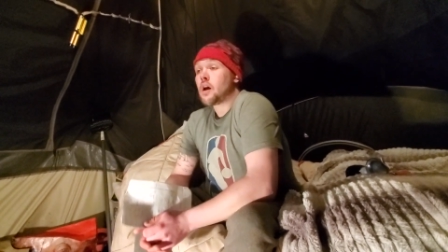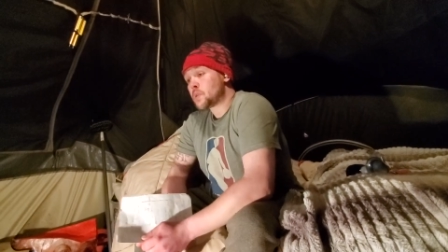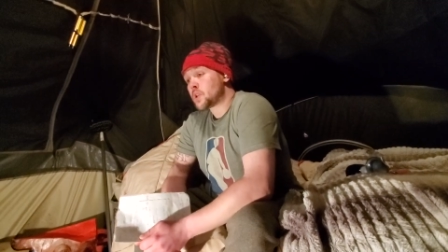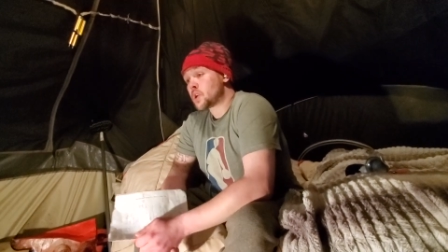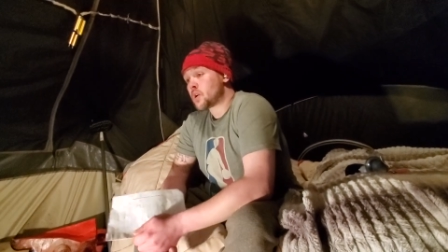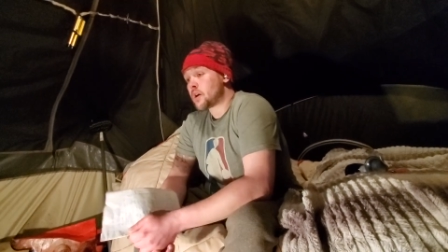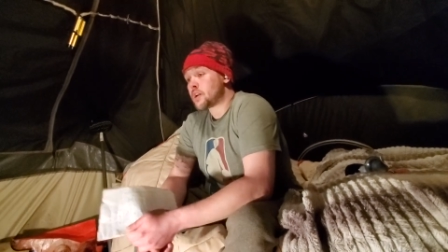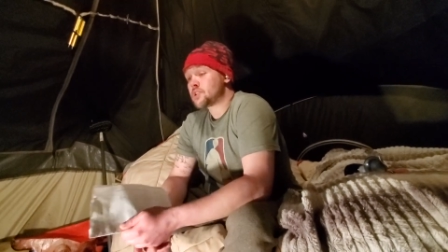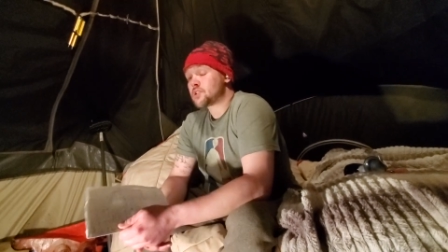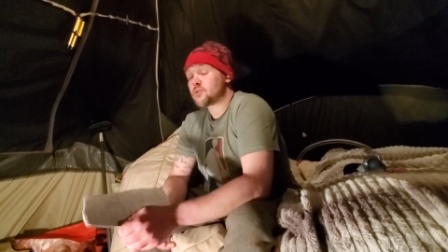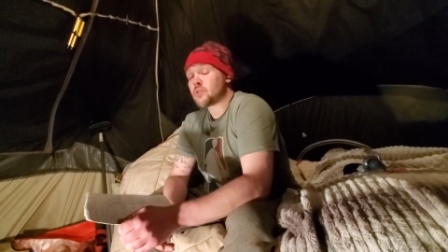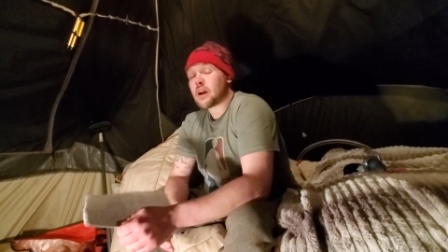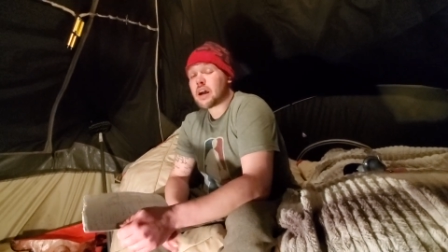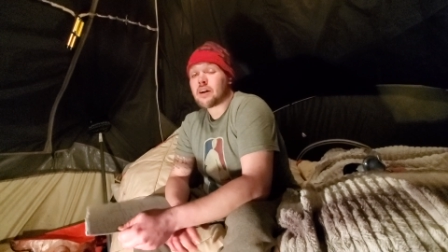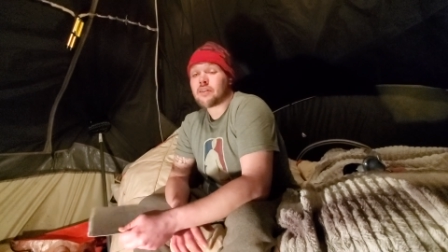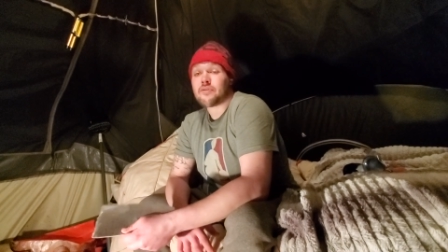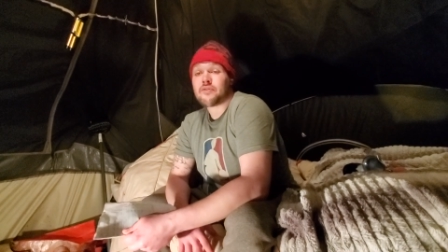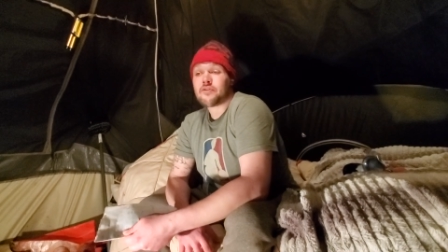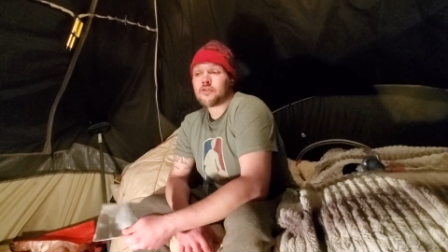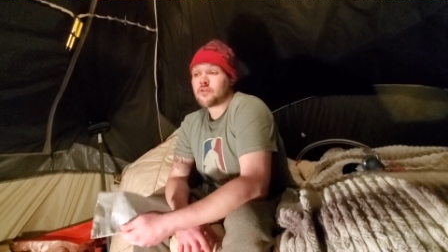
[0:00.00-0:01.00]
You know, I do
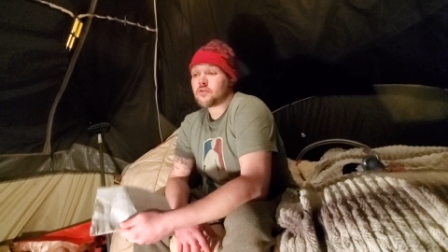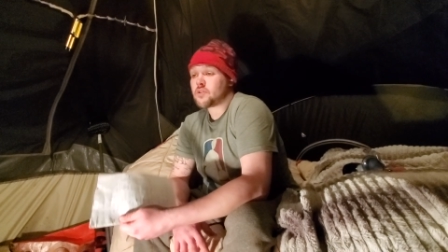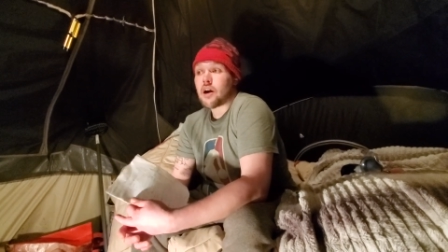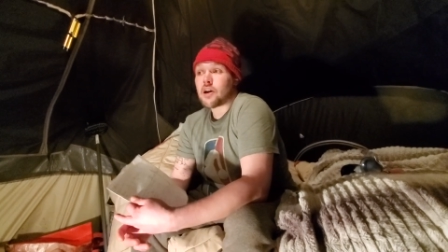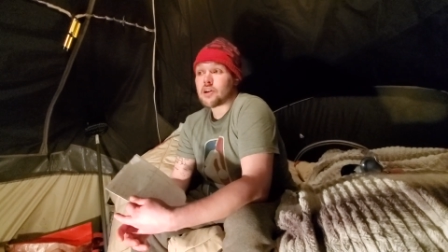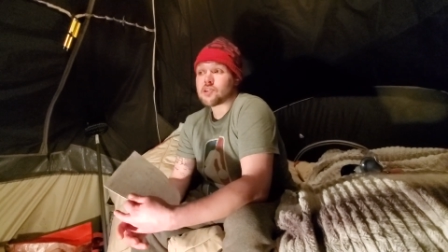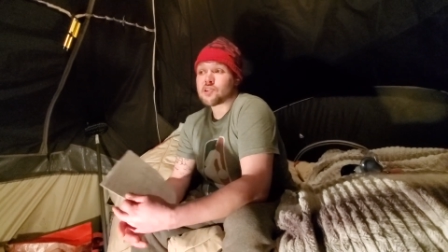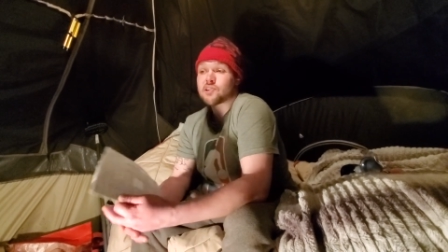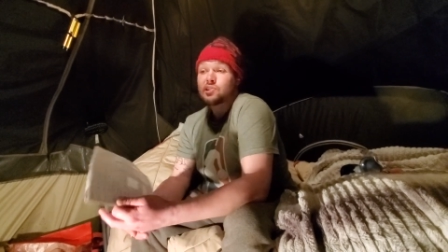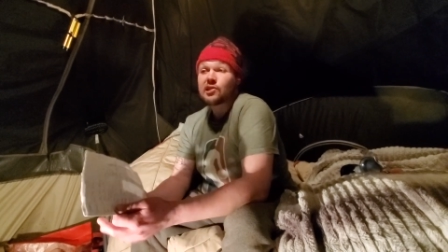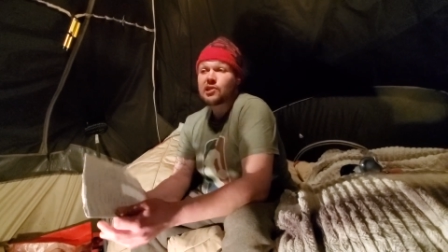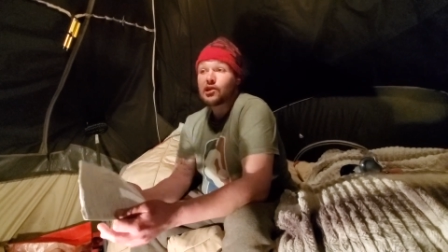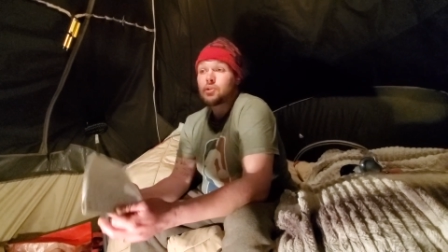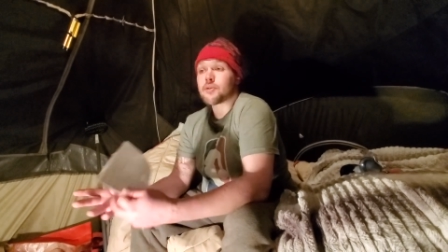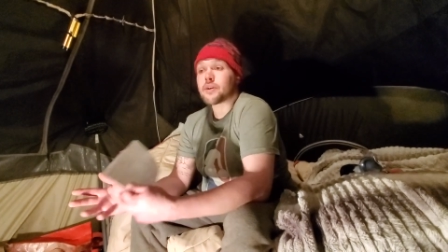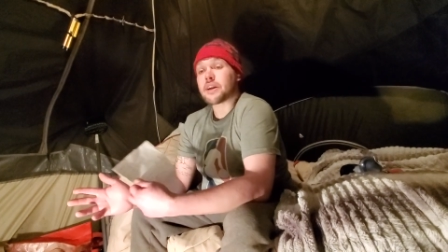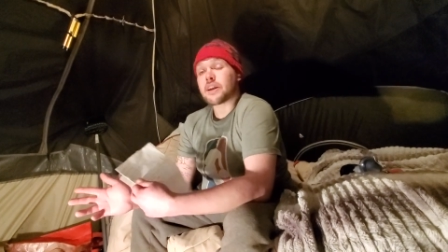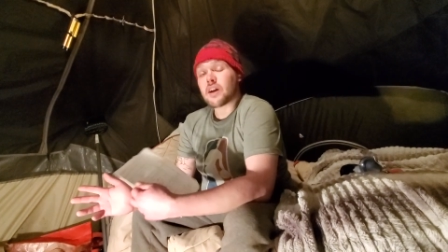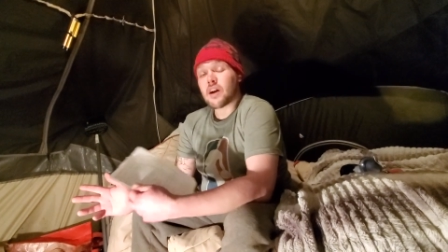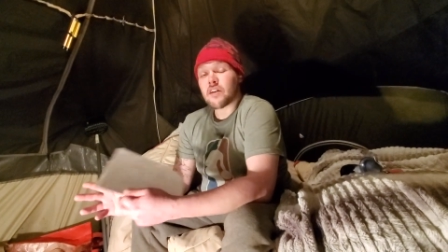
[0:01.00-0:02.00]
have a
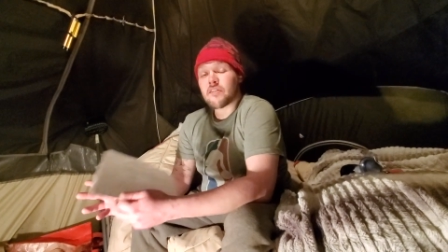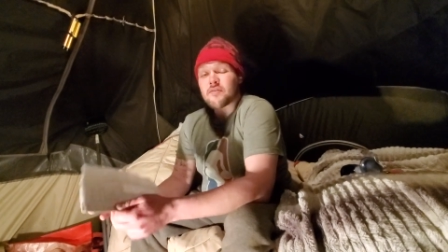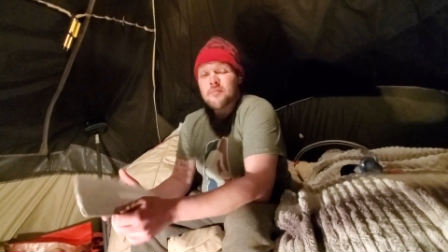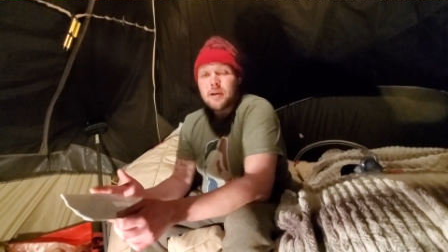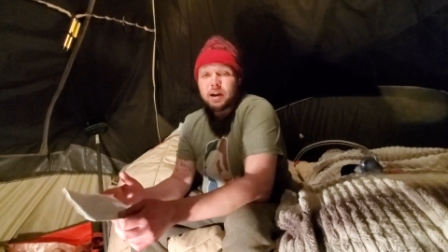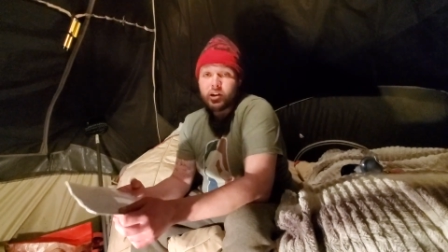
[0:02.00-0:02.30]
slurry of